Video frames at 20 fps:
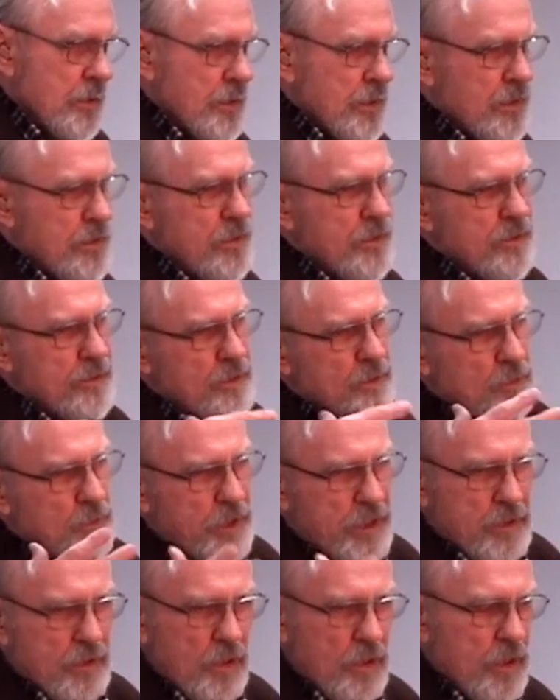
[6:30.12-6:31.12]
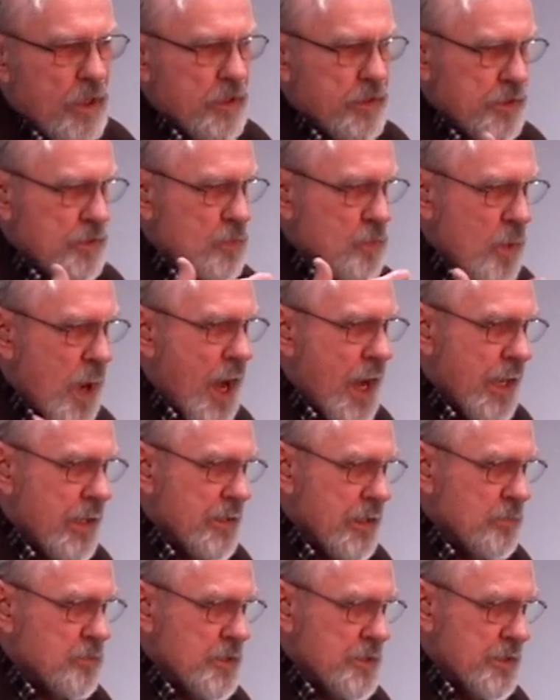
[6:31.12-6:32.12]
And, you know, we can all argue why
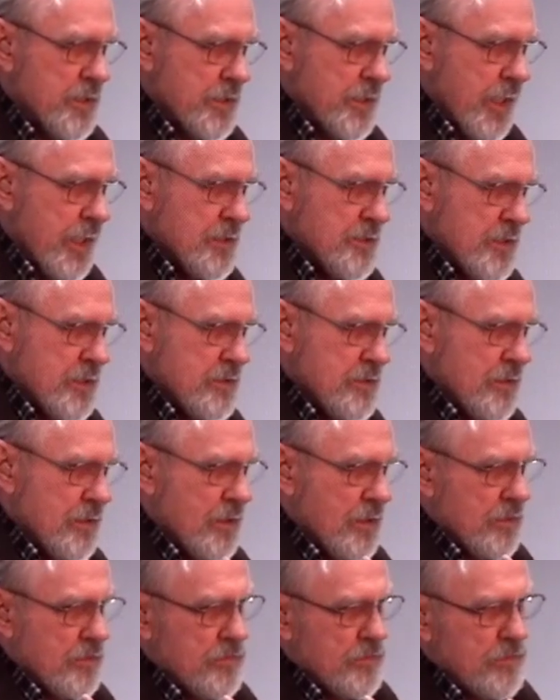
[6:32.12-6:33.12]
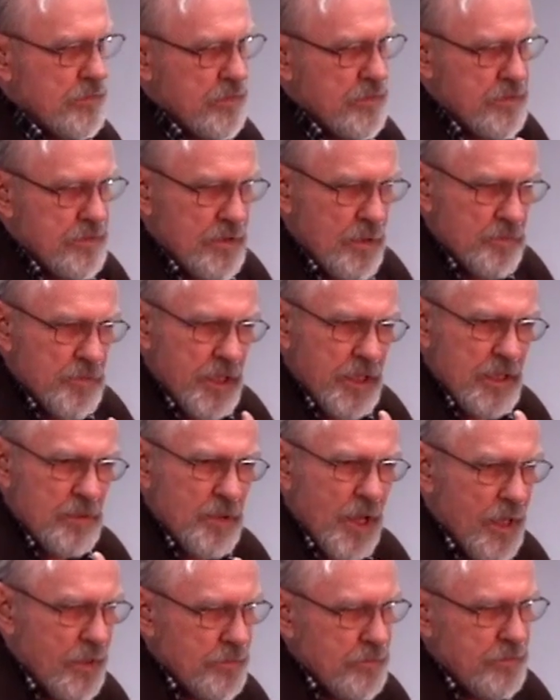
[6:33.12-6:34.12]
that was the case. There's something
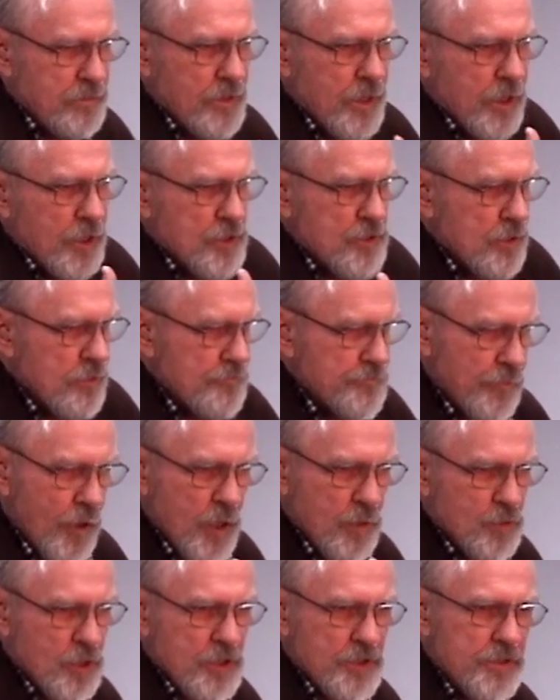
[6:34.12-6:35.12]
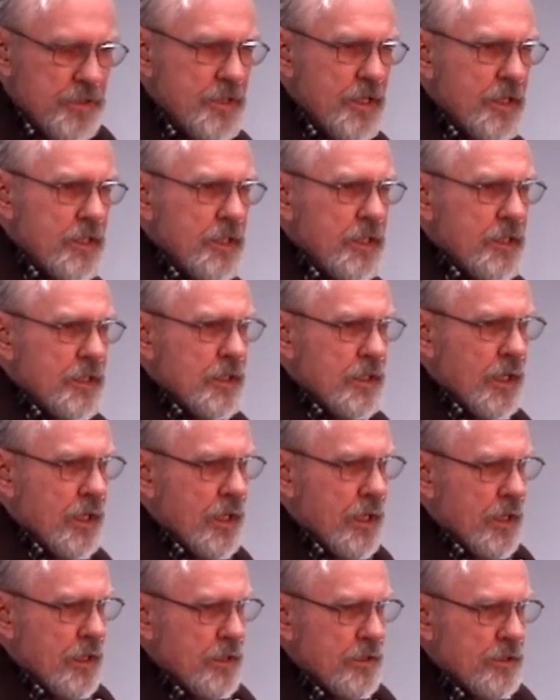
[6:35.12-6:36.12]
about the nature of farmers,
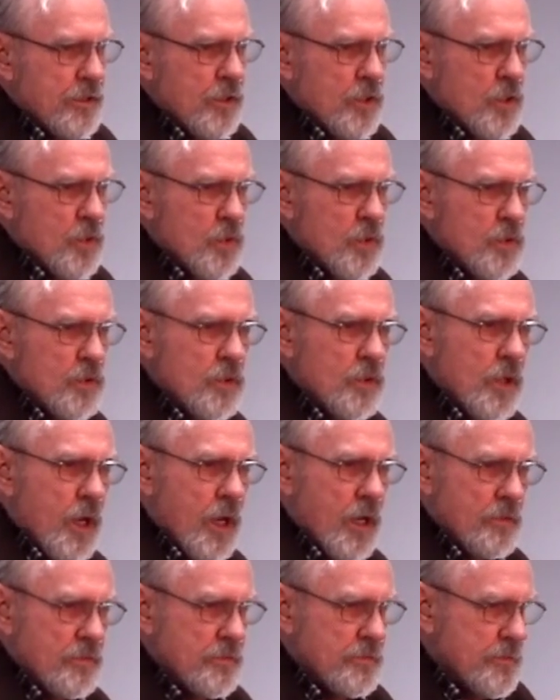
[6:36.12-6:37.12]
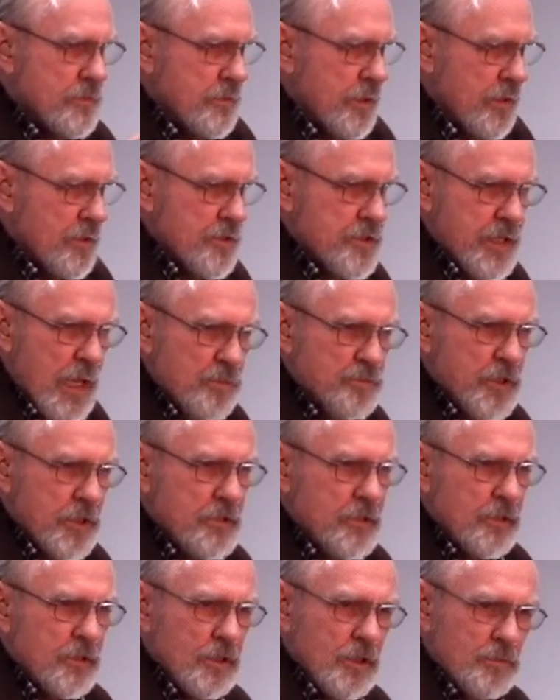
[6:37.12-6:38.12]
you know, who are a little
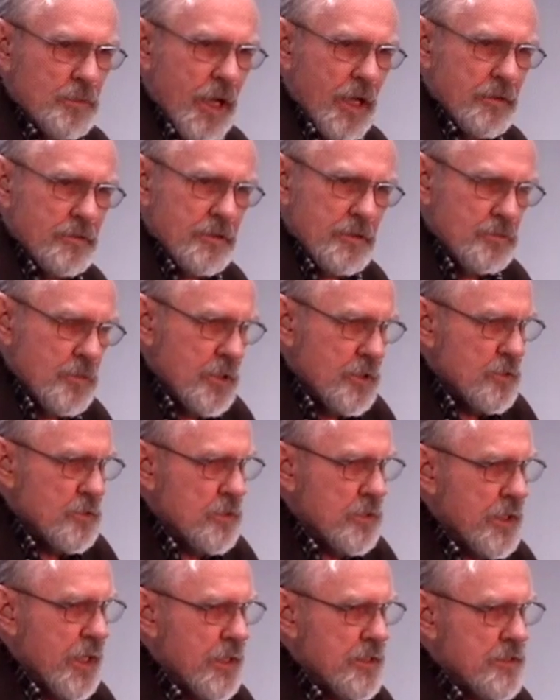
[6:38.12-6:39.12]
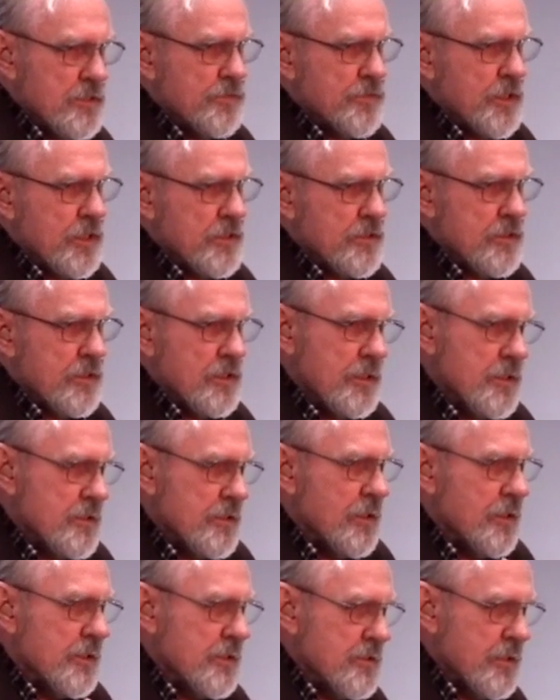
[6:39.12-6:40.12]
skeptical about some of the new kinds of things, at least
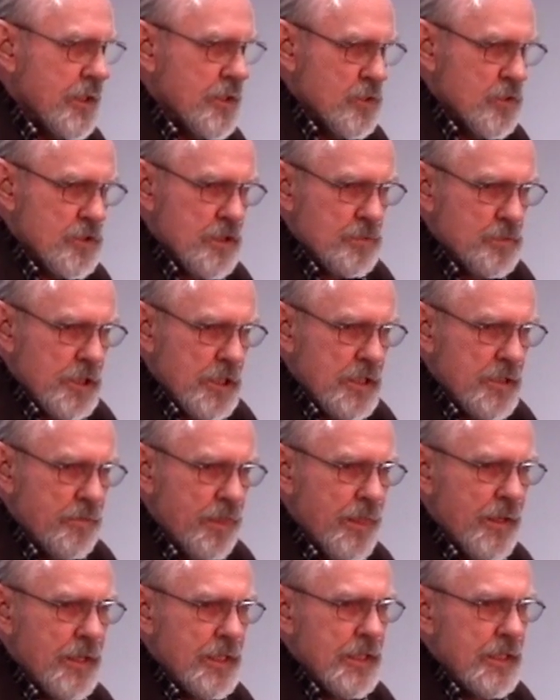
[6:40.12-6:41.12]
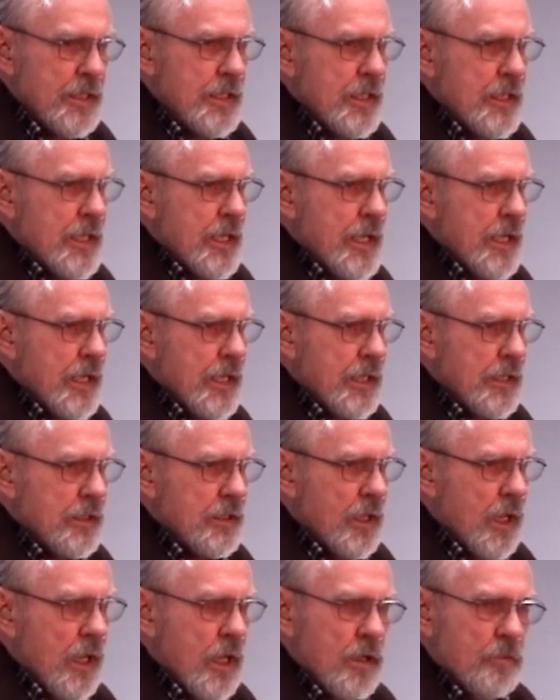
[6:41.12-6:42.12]
they used to be. And
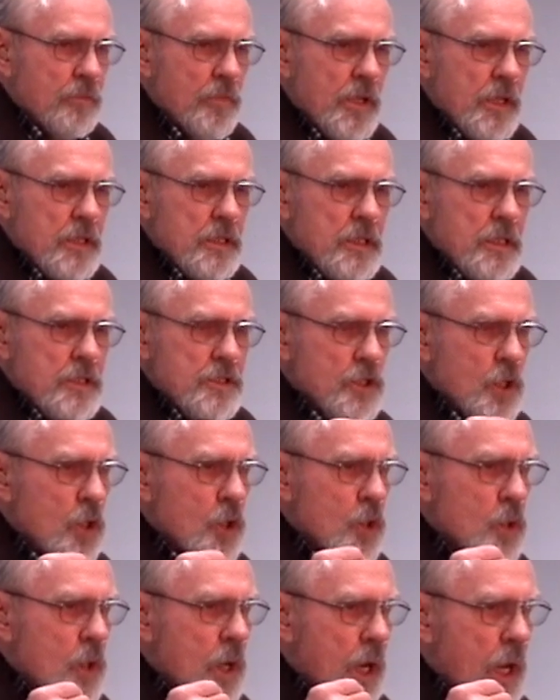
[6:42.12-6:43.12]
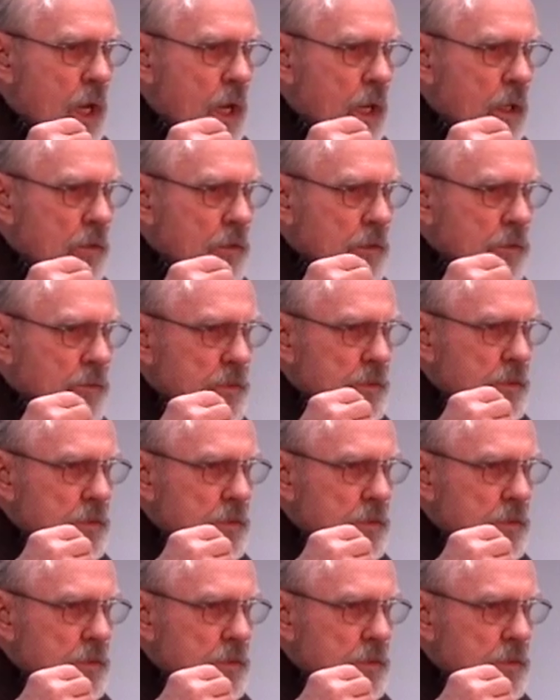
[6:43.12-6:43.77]
the